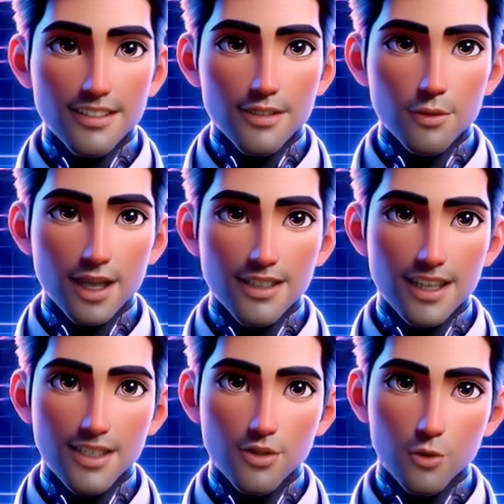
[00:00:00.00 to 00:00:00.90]
So we're
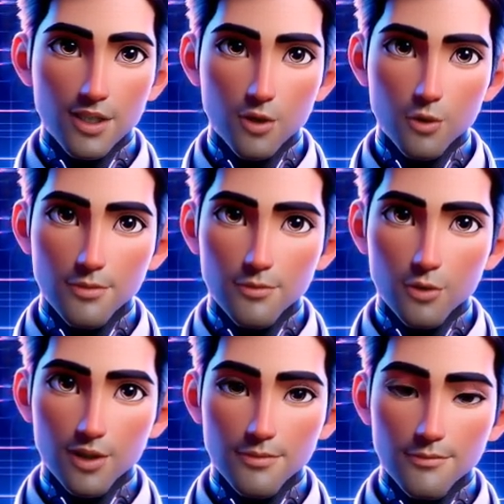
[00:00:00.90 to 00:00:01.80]
going to ask it to do
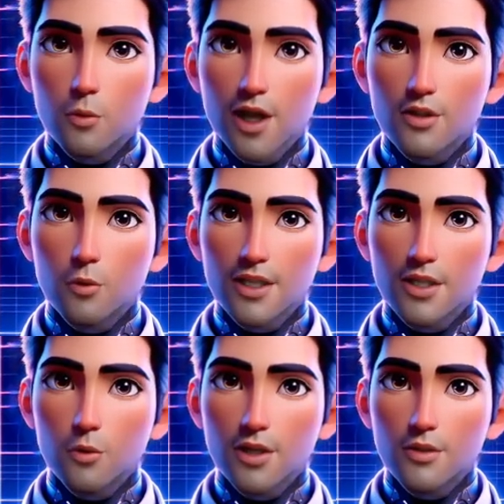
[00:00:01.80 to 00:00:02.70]
a research report.
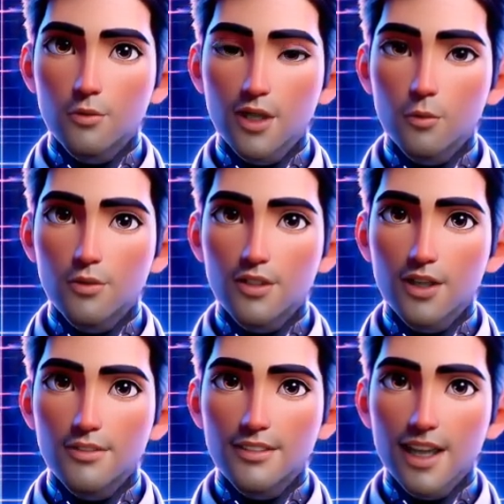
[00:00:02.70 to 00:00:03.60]
I've never
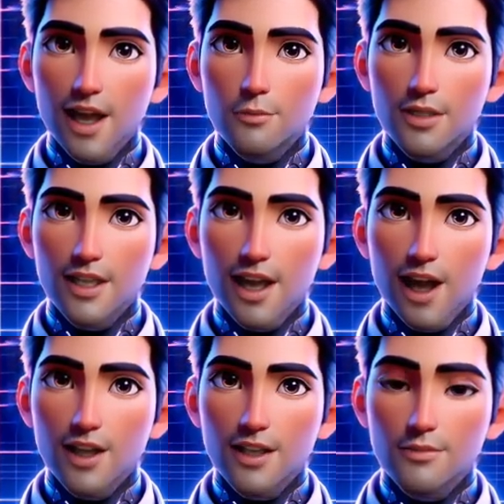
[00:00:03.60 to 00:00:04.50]
tried this before,
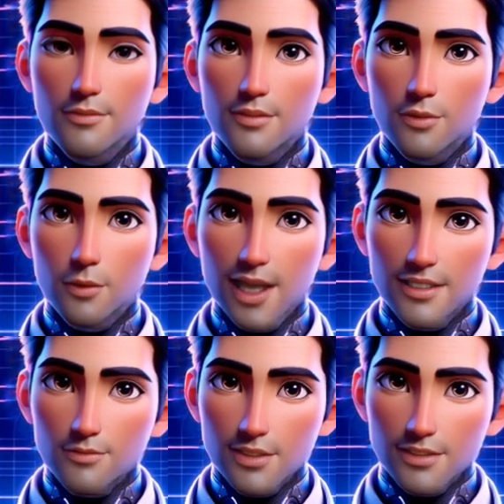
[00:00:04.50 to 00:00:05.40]
so we're going to see how
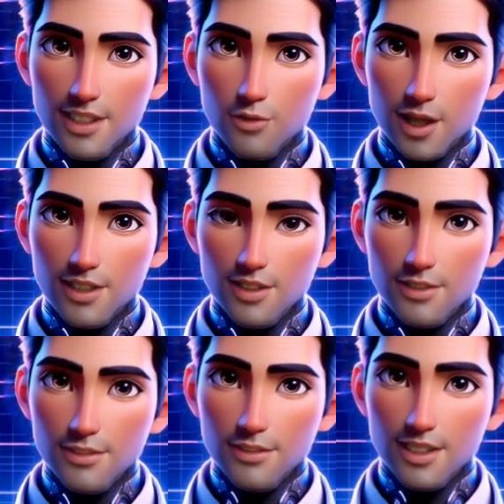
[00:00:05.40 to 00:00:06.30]
this works, right?
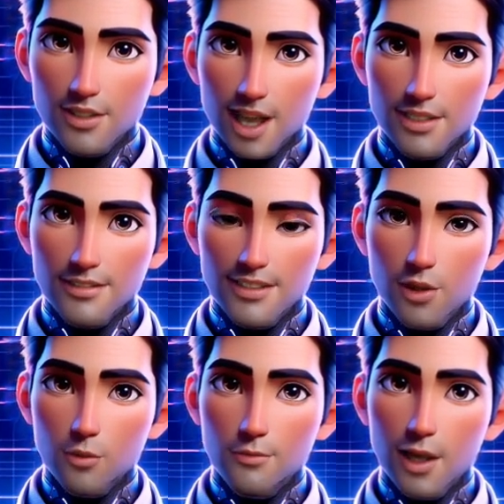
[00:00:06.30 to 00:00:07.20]
But here's
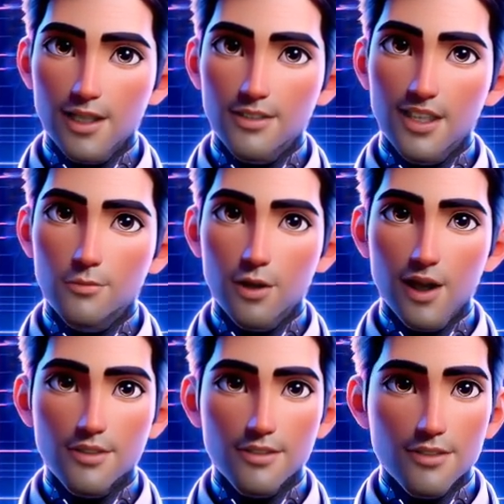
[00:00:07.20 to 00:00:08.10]
the brief outline of
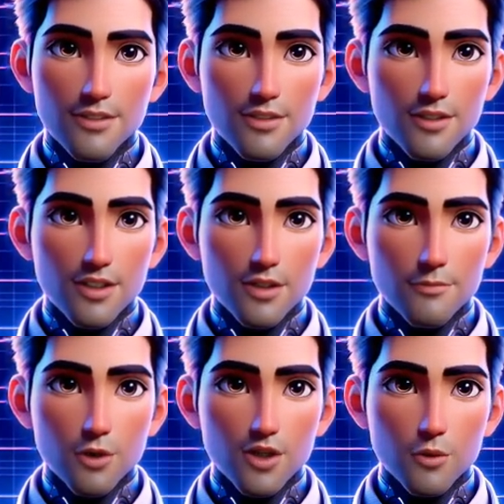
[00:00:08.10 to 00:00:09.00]
research from social
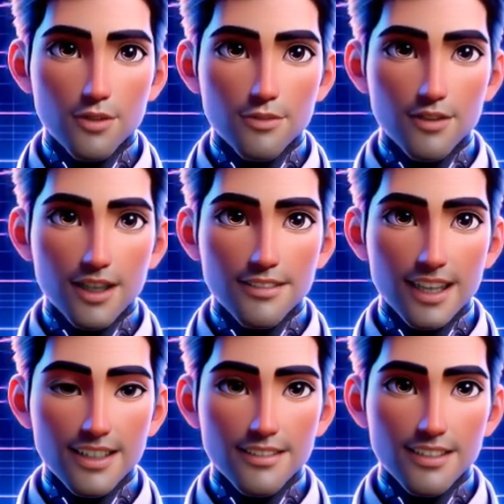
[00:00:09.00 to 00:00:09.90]
media marketing
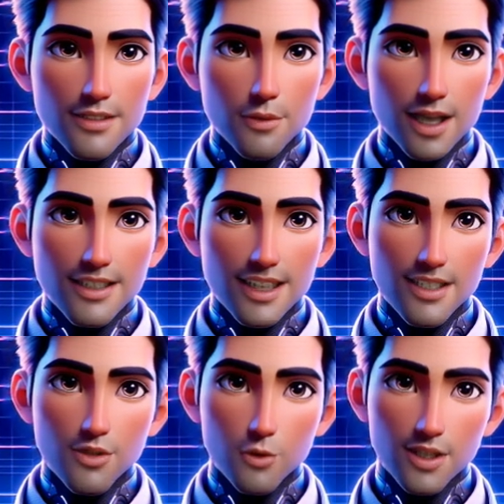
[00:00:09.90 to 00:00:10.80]
for a pizza restaurant.
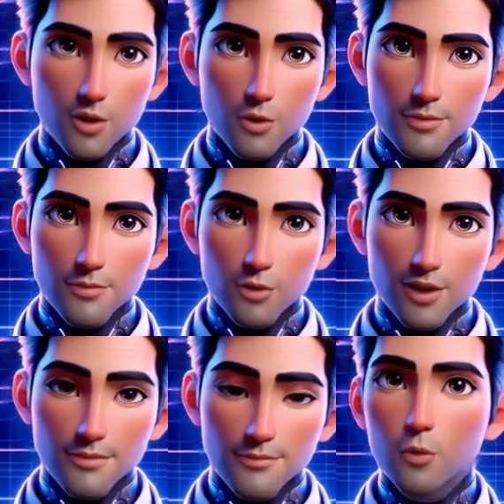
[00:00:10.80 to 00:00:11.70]
Include,
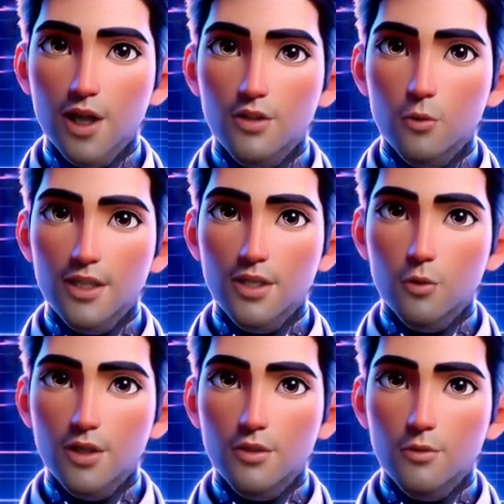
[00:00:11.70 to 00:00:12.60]

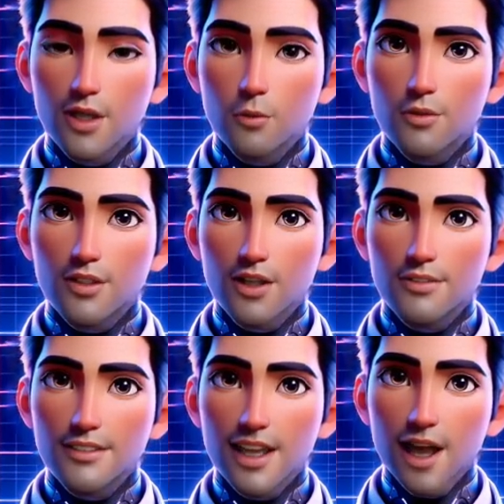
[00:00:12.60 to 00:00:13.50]
you have a section,
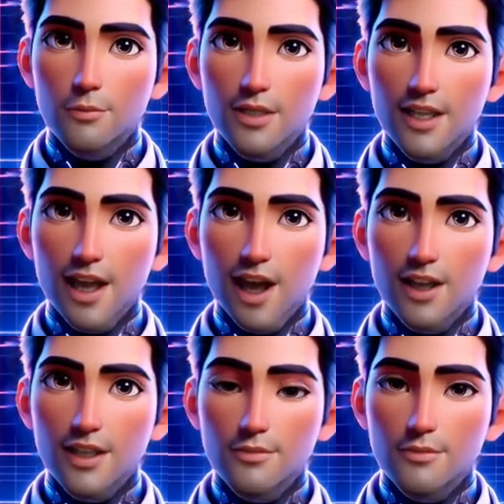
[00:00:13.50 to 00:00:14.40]
then you have your
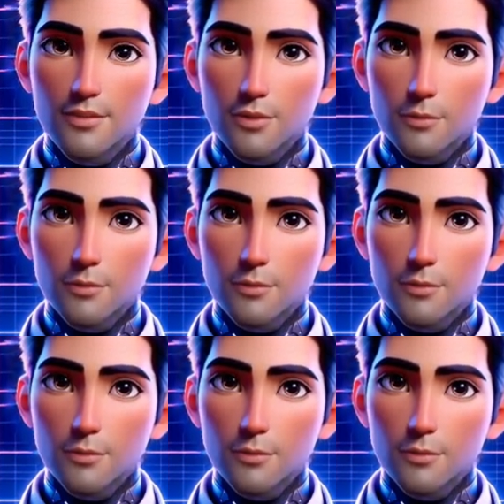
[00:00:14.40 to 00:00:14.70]
introduction,